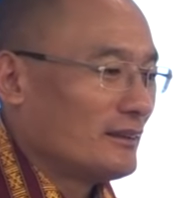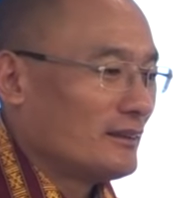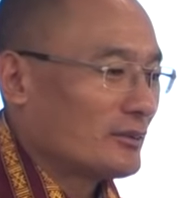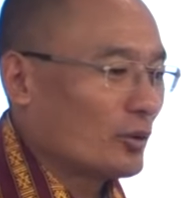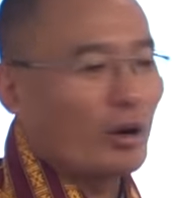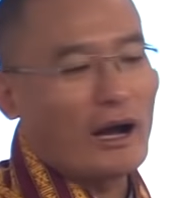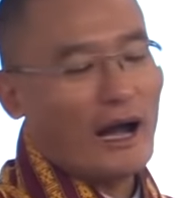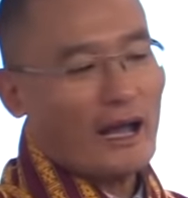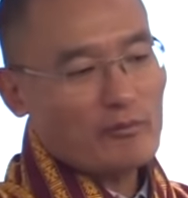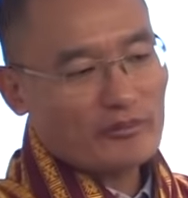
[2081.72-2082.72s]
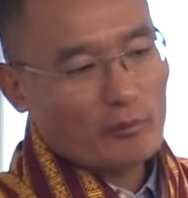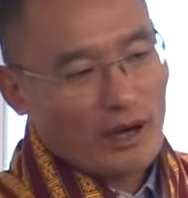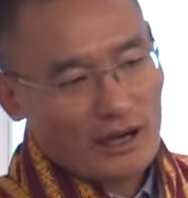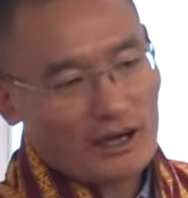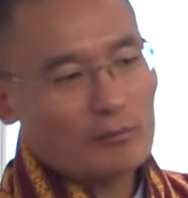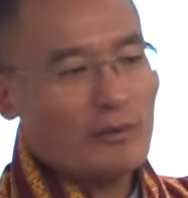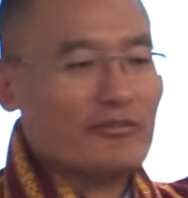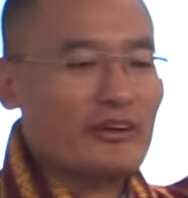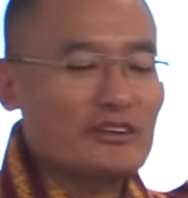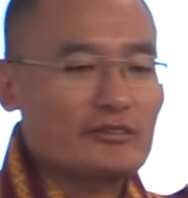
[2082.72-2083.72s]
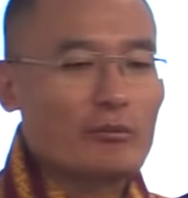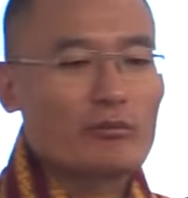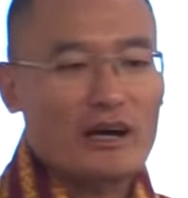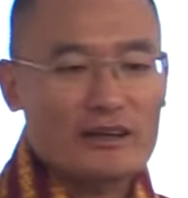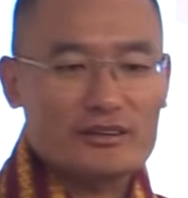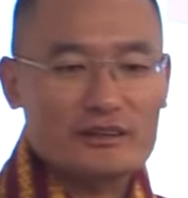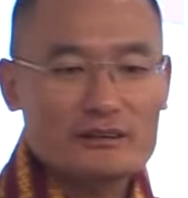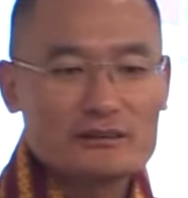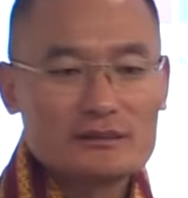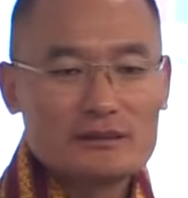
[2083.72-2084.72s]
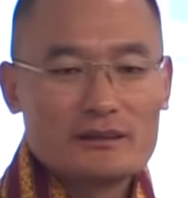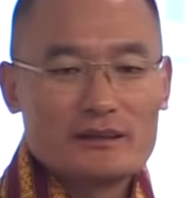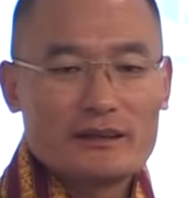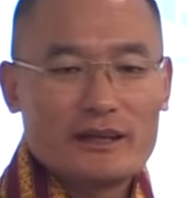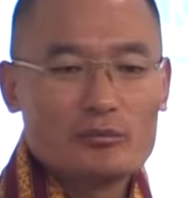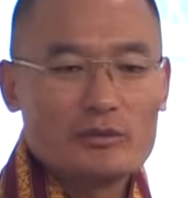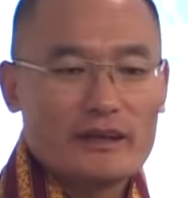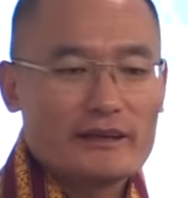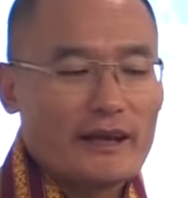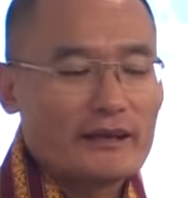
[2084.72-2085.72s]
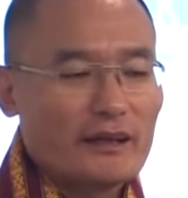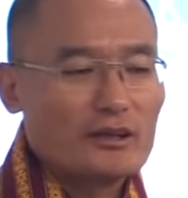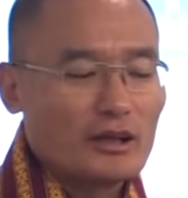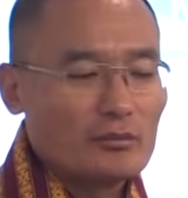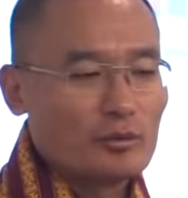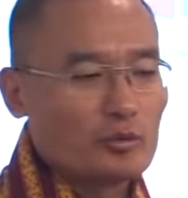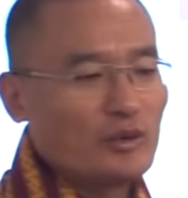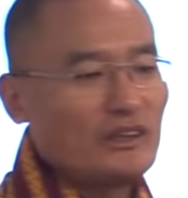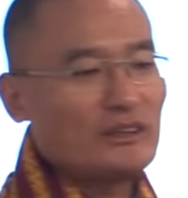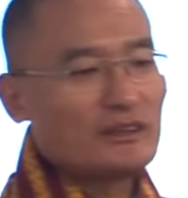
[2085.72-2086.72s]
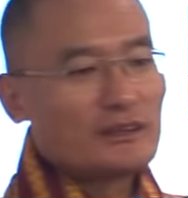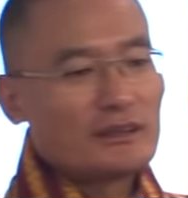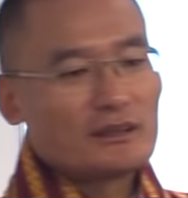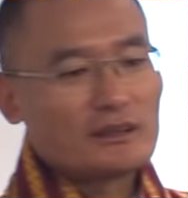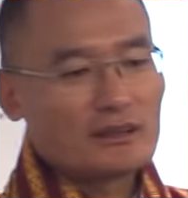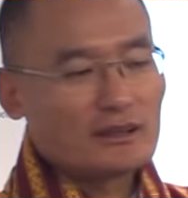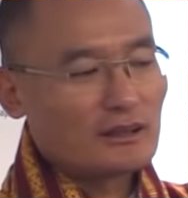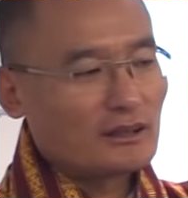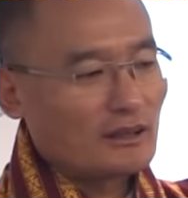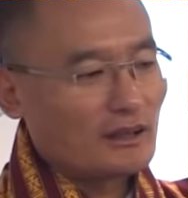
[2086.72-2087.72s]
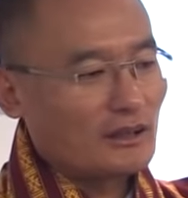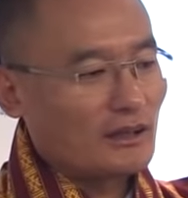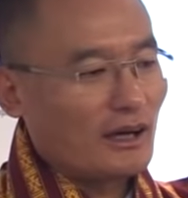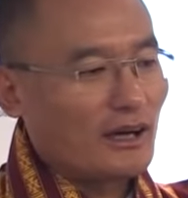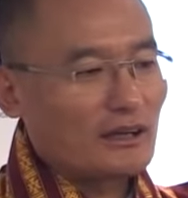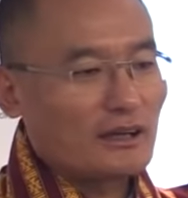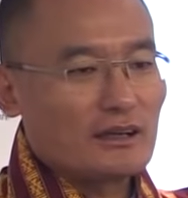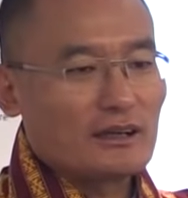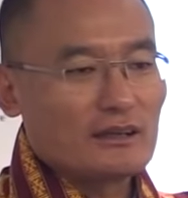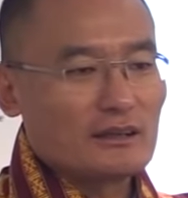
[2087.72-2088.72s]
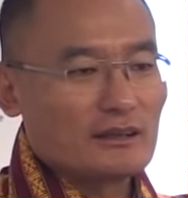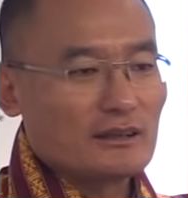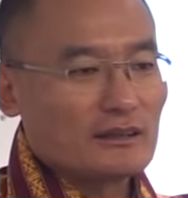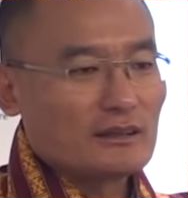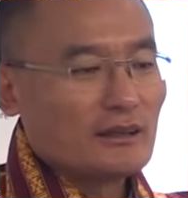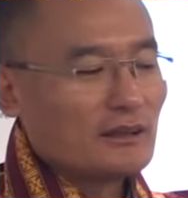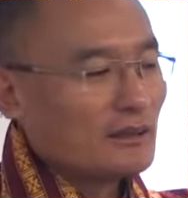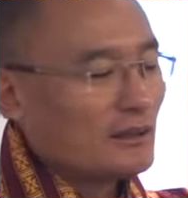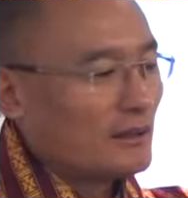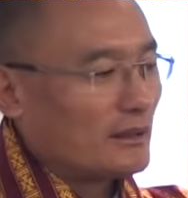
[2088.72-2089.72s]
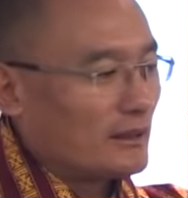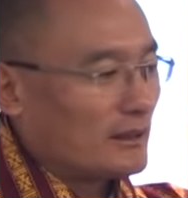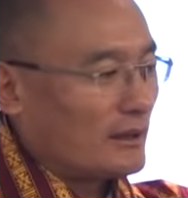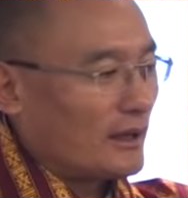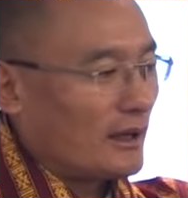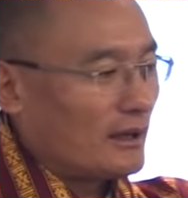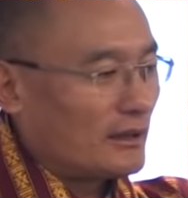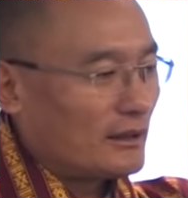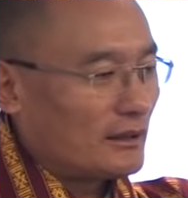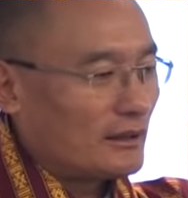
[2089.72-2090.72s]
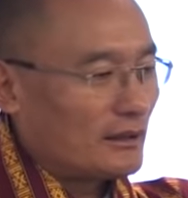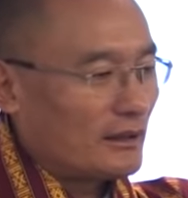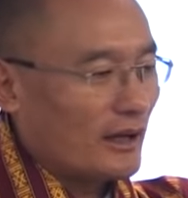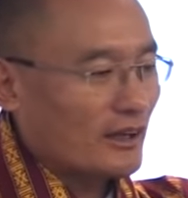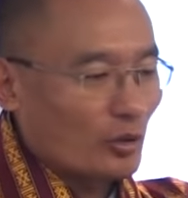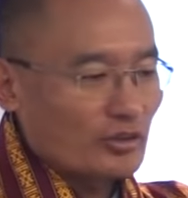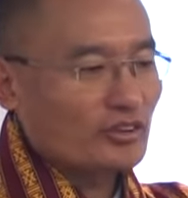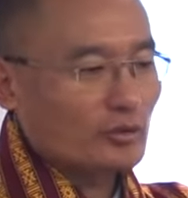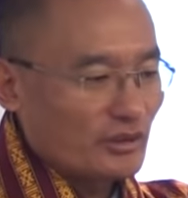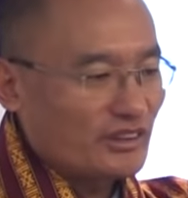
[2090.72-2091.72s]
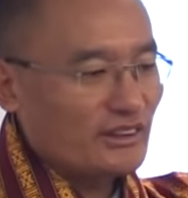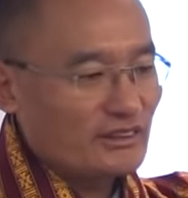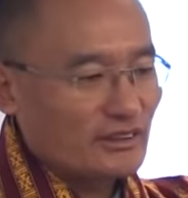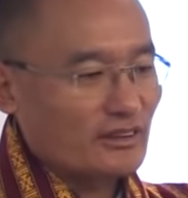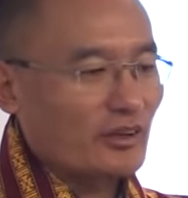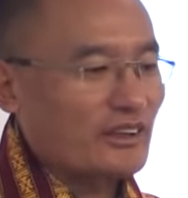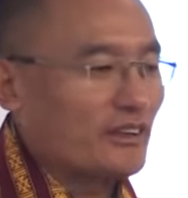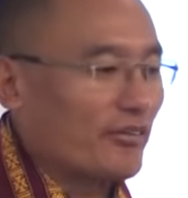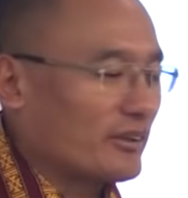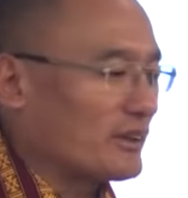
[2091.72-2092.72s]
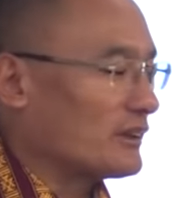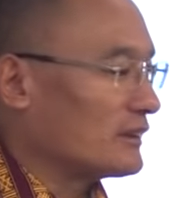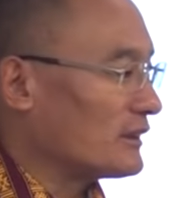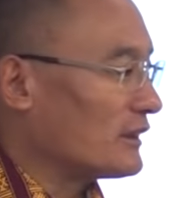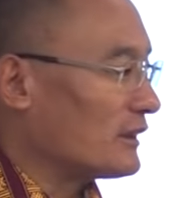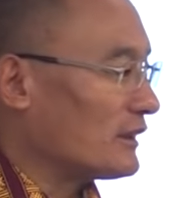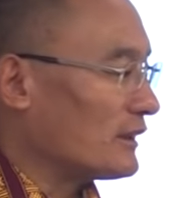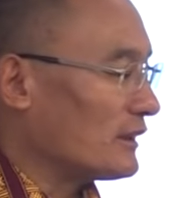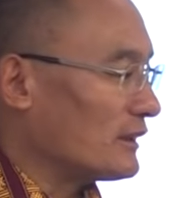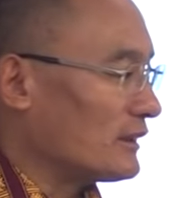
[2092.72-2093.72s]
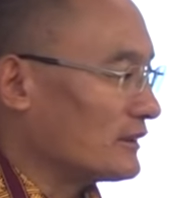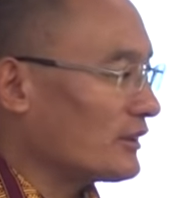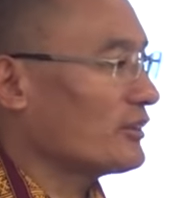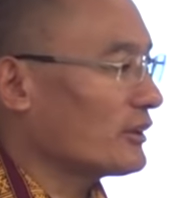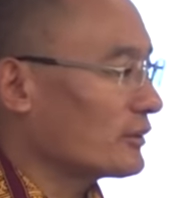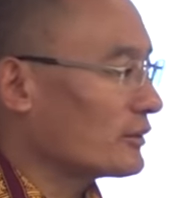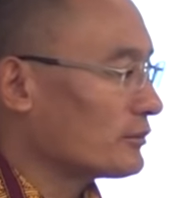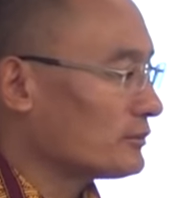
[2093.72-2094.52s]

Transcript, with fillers: So I am from Ha, my friend is from Gaza, and between our constituencies is a great distance.